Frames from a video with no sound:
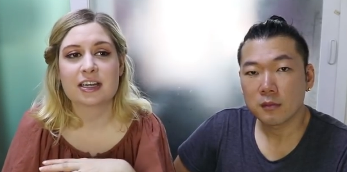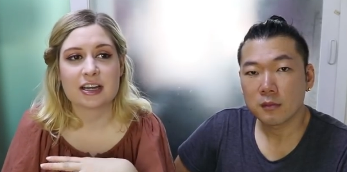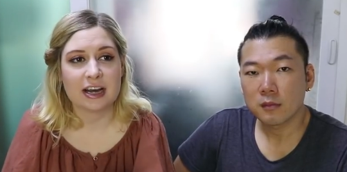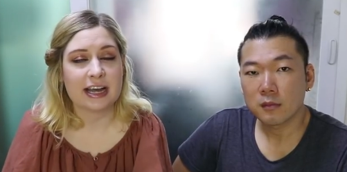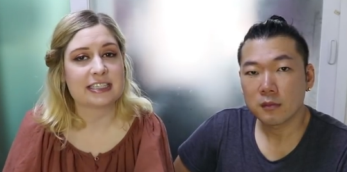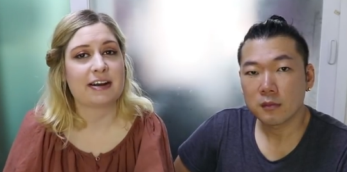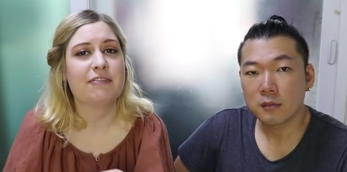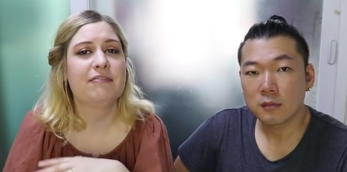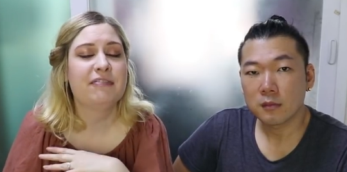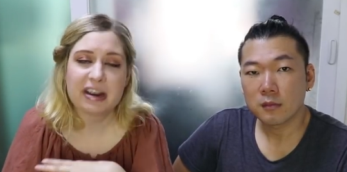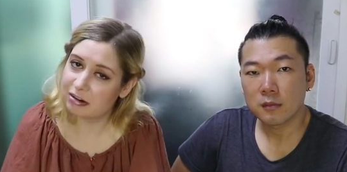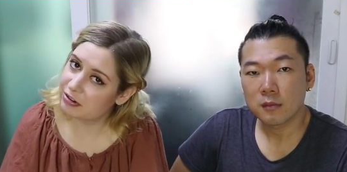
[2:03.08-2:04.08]
Speaker 1: guys that are
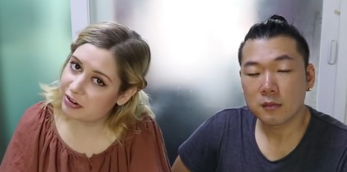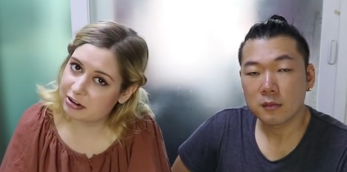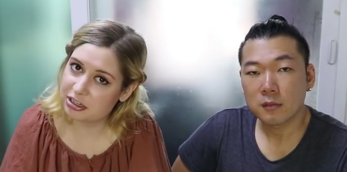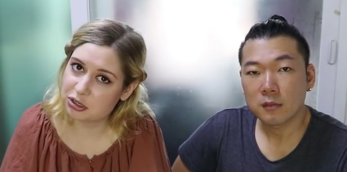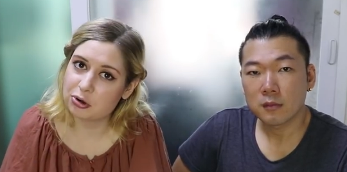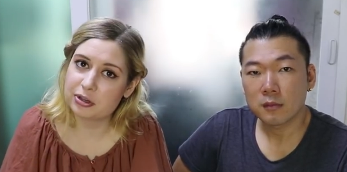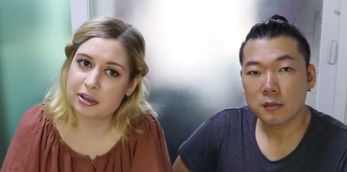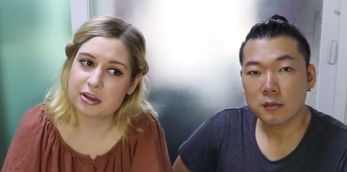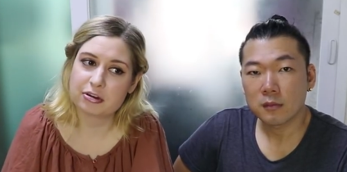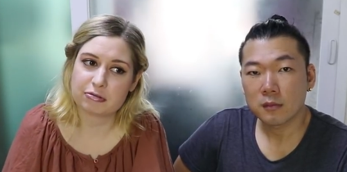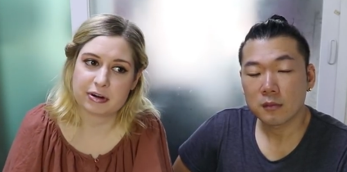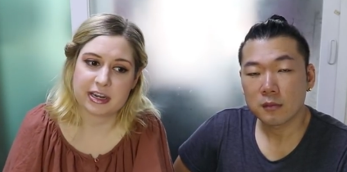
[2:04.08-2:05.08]
very, very tall in
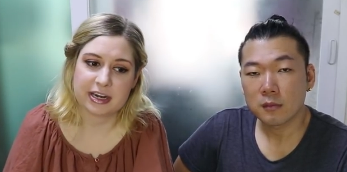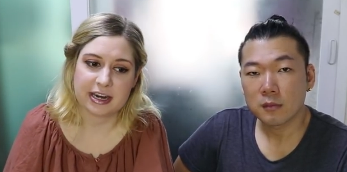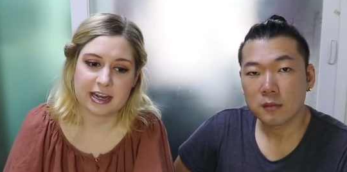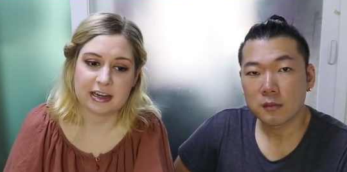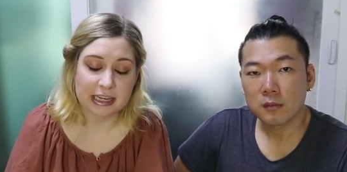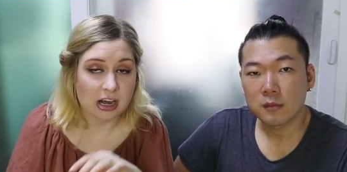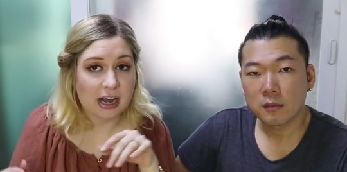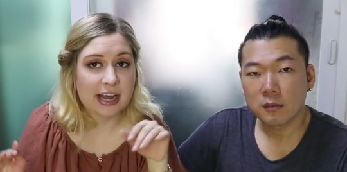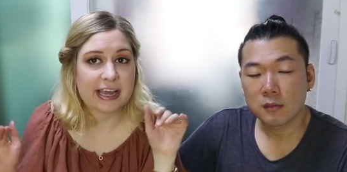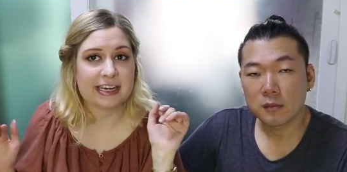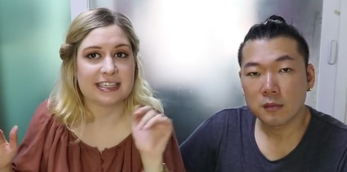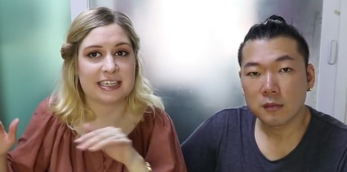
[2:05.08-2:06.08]
Korea now. Like
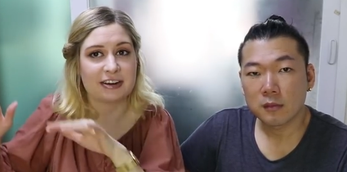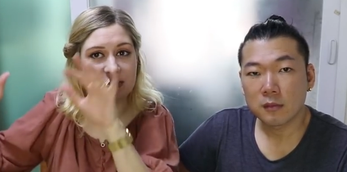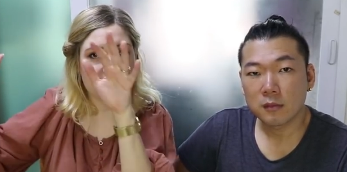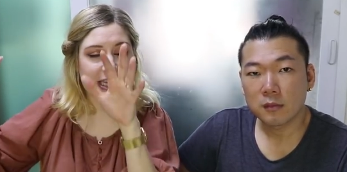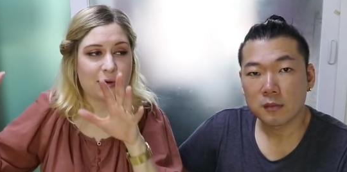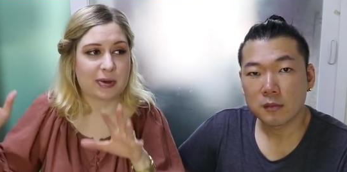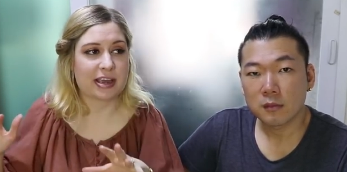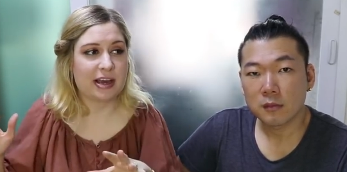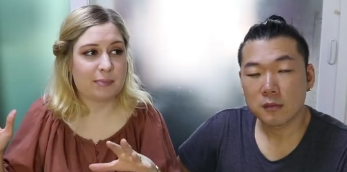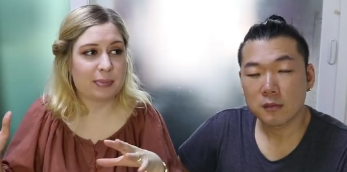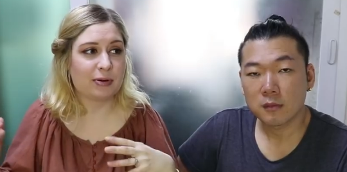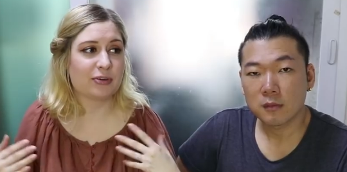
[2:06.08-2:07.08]
height is definitely going
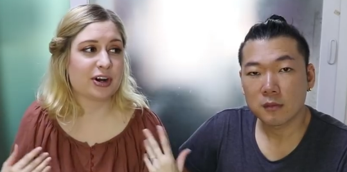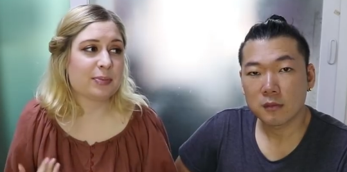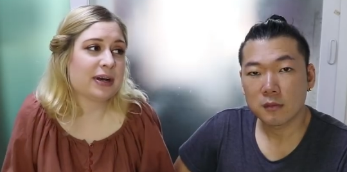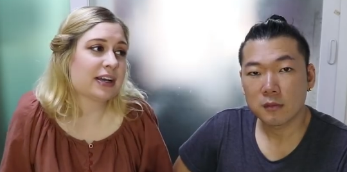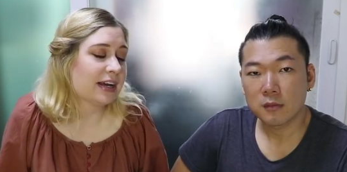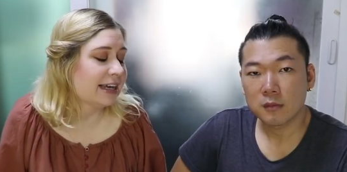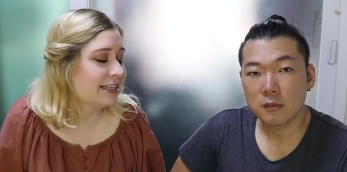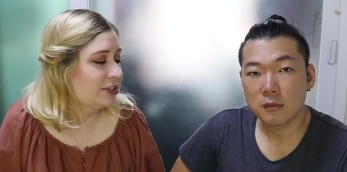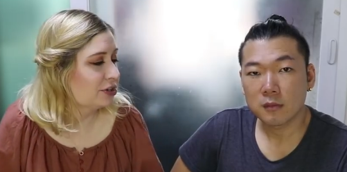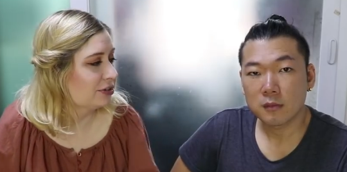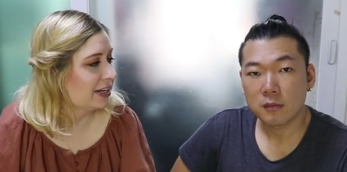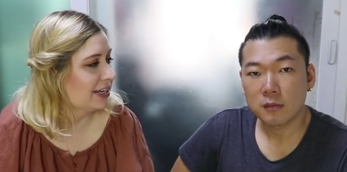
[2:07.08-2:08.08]
up. But what about guys
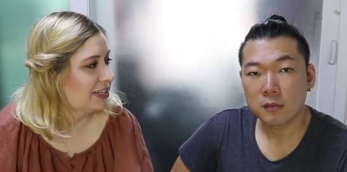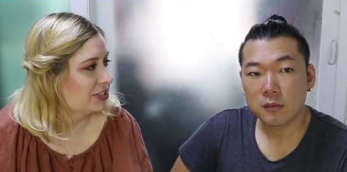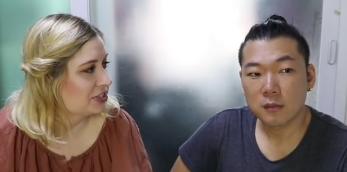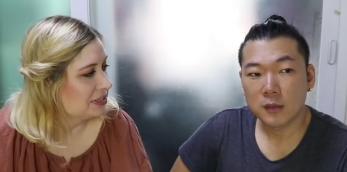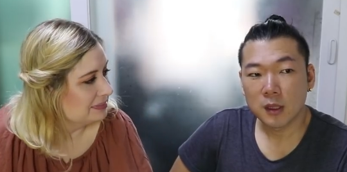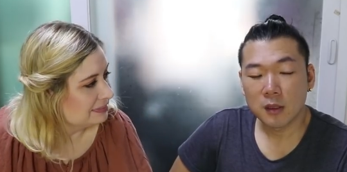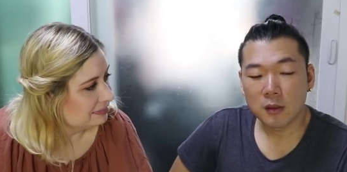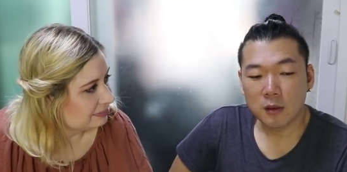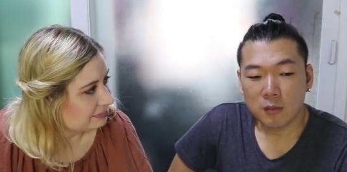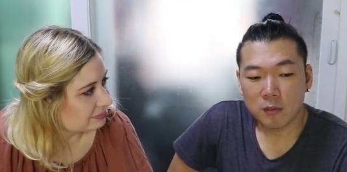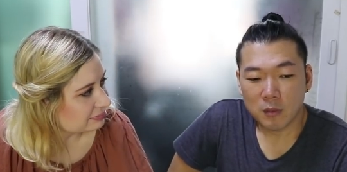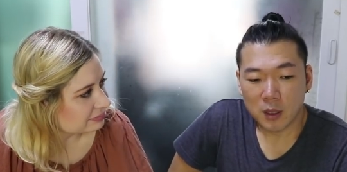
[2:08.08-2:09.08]
your age?
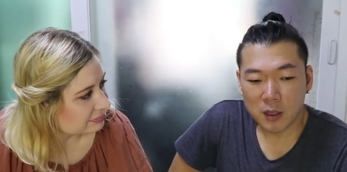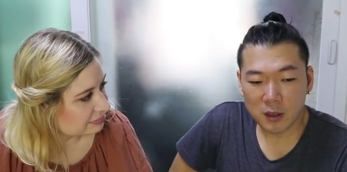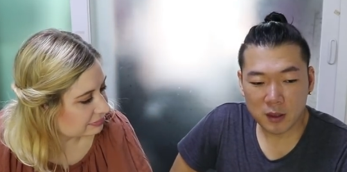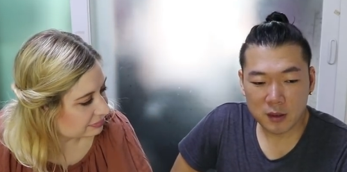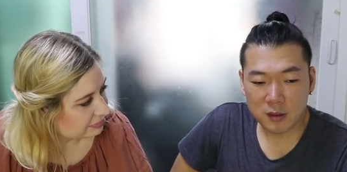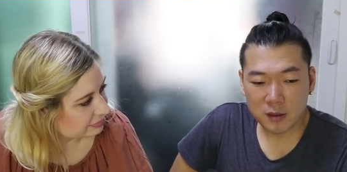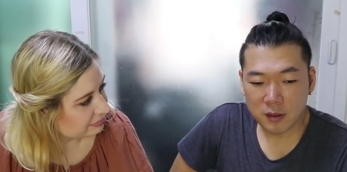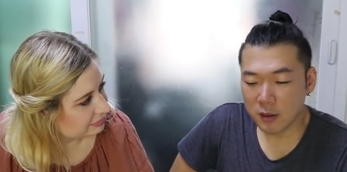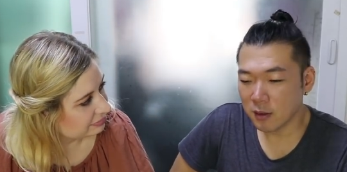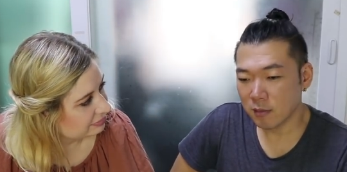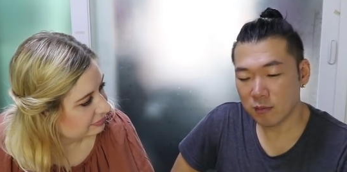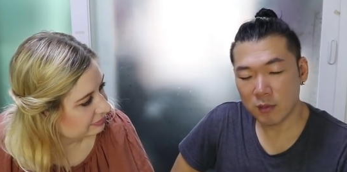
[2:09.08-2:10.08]
Speaker 2: Mine is
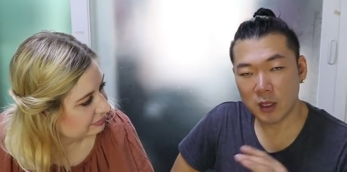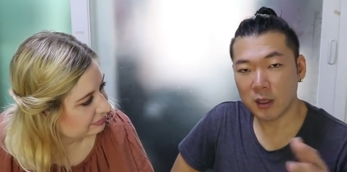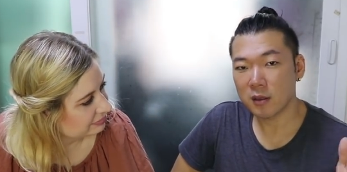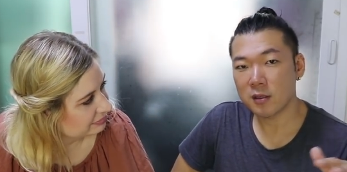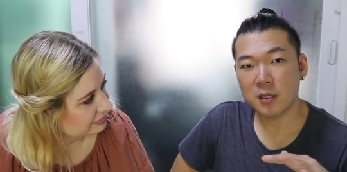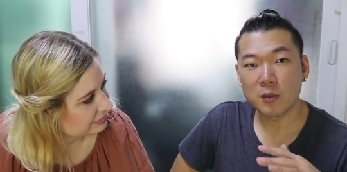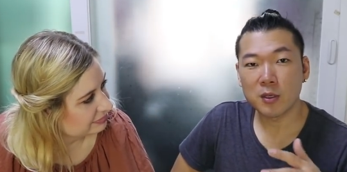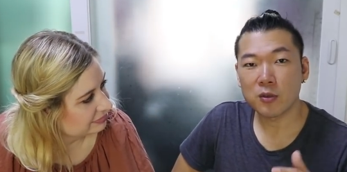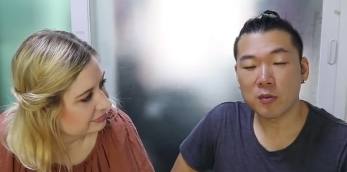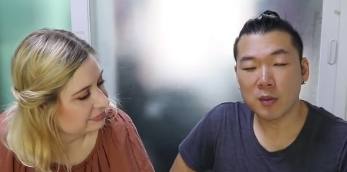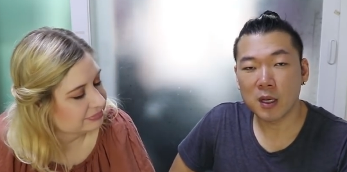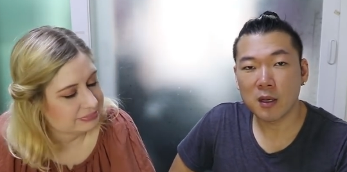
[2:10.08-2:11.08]
like similar
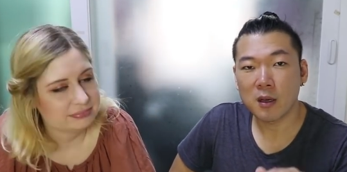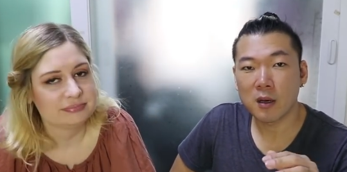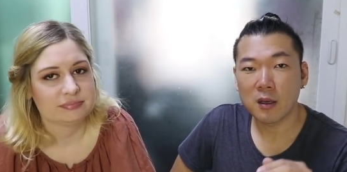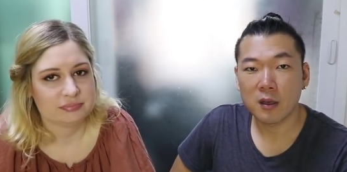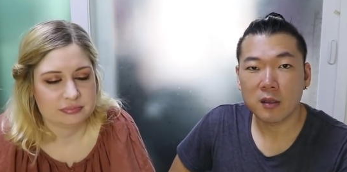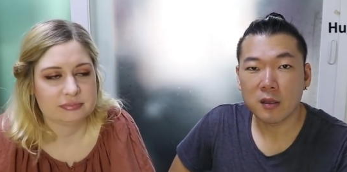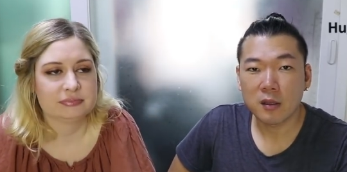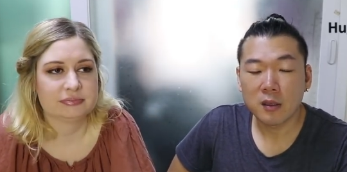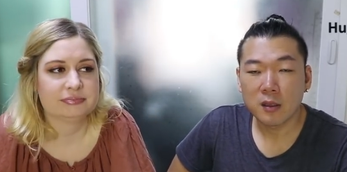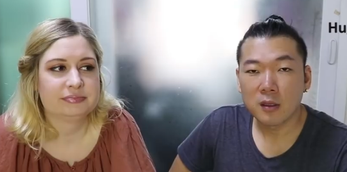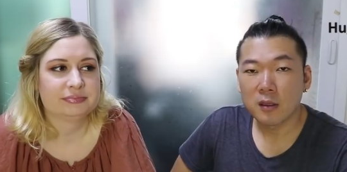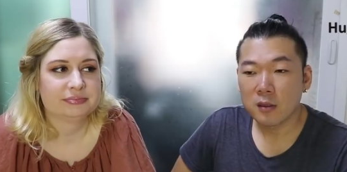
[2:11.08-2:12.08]
to my height.
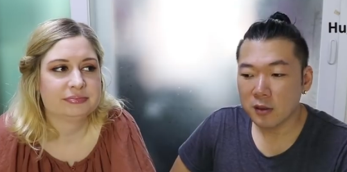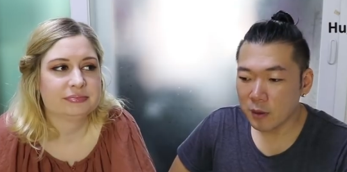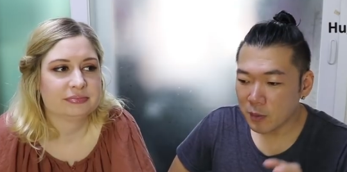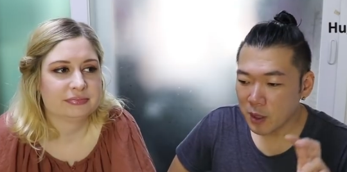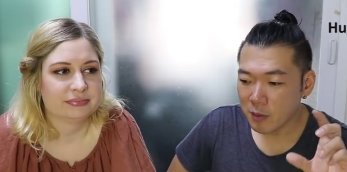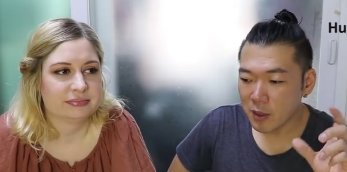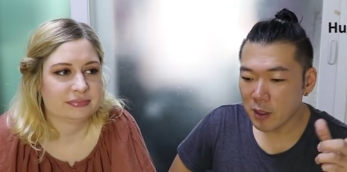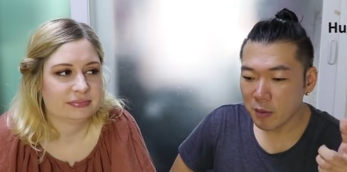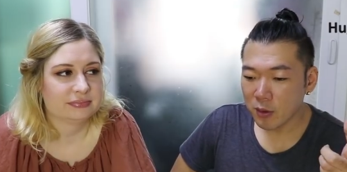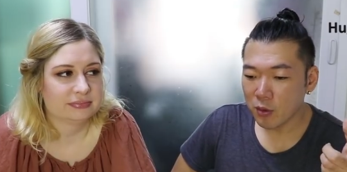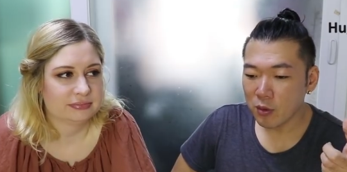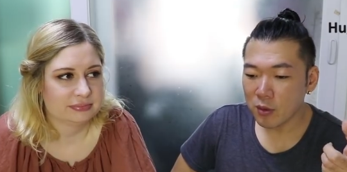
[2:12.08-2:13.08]
Sometimes a
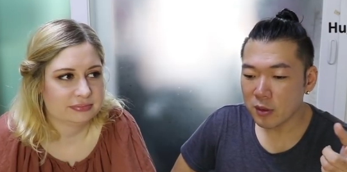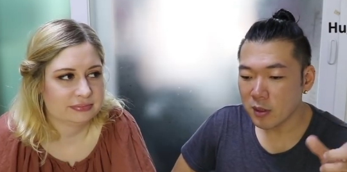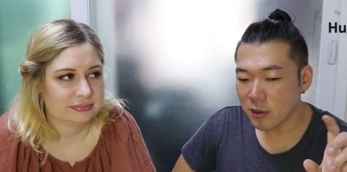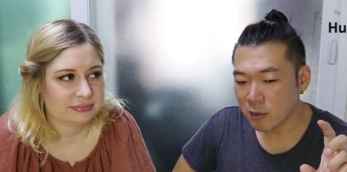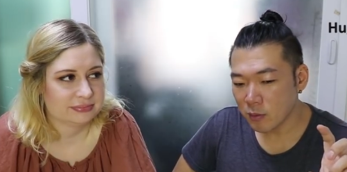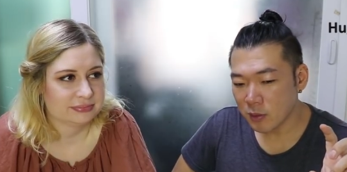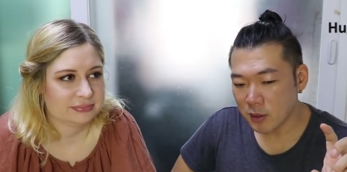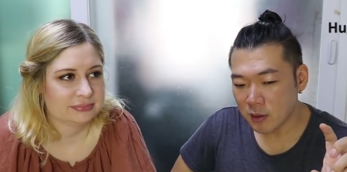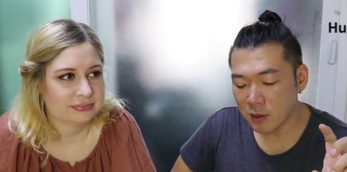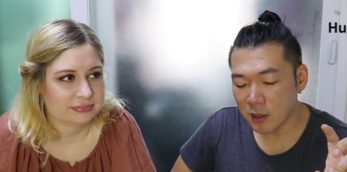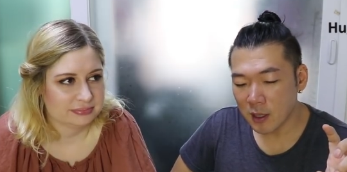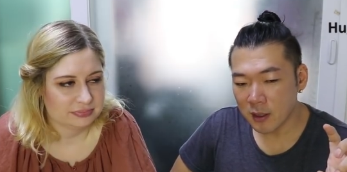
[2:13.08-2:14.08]
little bit taller,
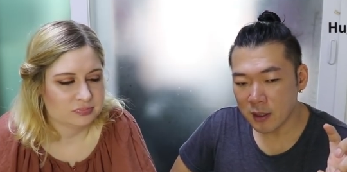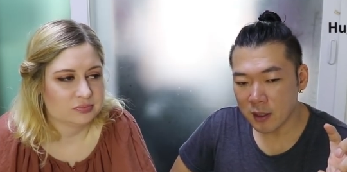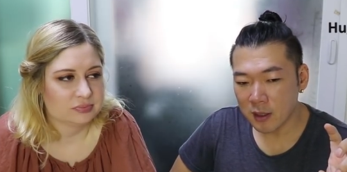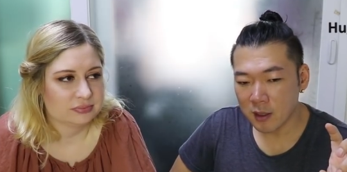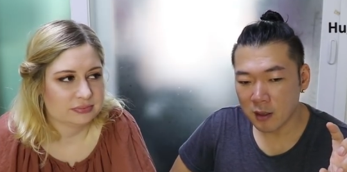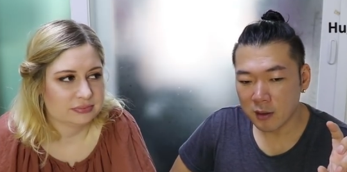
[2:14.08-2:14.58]
slightly